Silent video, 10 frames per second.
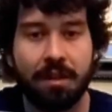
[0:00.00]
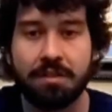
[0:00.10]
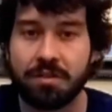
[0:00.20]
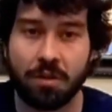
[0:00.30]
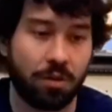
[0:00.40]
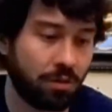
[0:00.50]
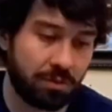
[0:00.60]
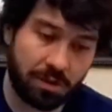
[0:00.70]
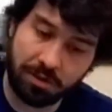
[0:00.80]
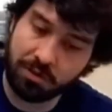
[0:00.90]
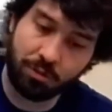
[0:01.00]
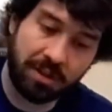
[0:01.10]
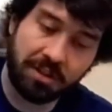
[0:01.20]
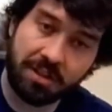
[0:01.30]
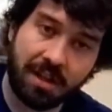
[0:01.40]
So go to
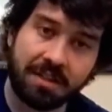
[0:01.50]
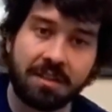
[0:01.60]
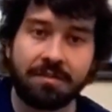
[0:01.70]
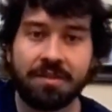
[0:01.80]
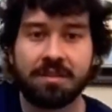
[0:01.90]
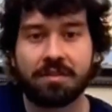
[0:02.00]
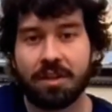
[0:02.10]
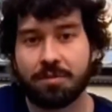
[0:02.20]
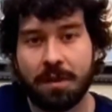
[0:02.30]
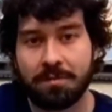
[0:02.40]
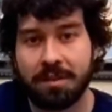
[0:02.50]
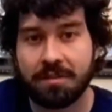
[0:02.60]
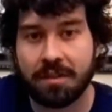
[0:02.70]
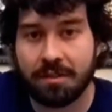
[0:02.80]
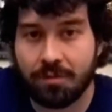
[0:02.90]

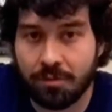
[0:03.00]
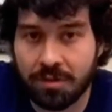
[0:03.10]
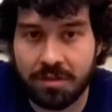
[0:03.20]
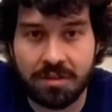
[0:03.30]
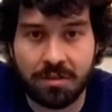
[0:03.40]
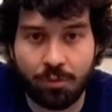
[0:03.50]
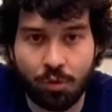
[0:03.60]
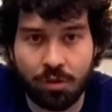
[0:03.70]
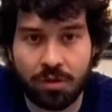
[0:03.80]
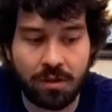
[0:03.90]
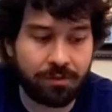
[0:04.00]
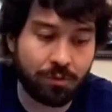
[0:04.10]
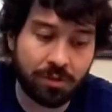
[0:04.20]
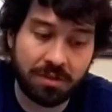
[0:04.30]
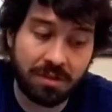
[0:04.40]
twitch.tv/PepsiClean if you want to see some more. If you
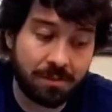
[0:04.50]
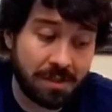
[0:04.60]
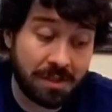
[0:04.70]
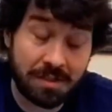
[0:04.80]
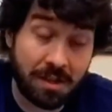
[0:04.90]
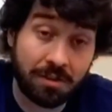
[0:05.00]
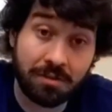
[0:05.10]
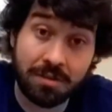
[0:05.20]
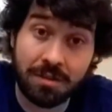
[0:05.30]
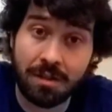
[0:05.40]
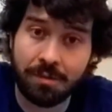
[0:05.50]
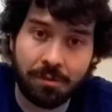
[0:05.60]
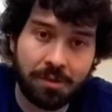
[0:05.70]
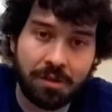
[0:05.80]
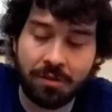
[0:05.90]
want to see me get down on this thing, I'm going
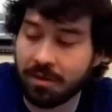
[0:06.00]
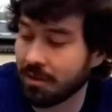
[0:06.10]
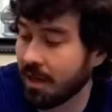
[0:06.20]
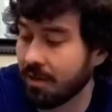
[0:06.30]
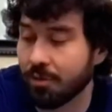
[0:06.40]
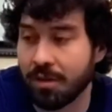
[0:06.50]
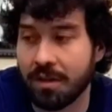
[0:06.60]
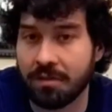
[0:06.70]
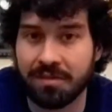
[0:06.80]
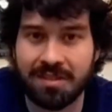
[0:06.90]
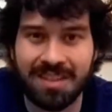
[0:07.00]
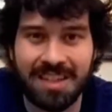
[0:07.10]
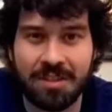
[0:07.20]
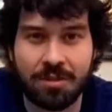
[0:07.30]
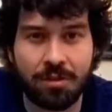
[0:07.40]
to be going live around
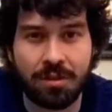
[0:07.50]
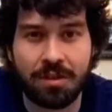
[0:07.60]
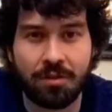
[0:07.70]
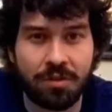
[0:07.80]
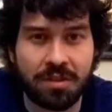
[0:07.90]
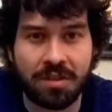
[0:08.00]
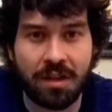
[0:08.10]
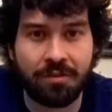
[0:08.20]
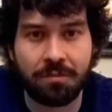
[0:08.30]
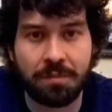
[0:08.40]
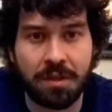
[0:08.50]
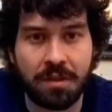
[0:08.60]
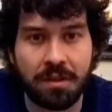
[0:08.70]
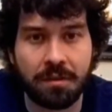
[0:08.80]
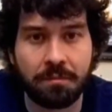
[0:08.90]
6:30 or 7
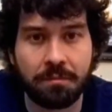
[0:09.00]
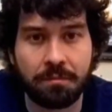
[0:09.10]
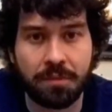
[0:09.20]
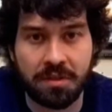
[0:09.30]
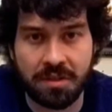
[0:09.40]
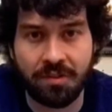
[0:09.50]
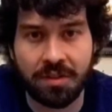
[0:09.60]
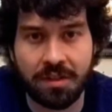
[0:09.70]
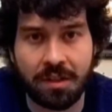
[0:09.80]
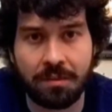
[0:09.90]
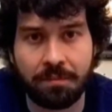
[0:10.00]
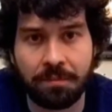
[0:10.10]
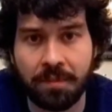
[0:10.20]
p.m. Pacific time.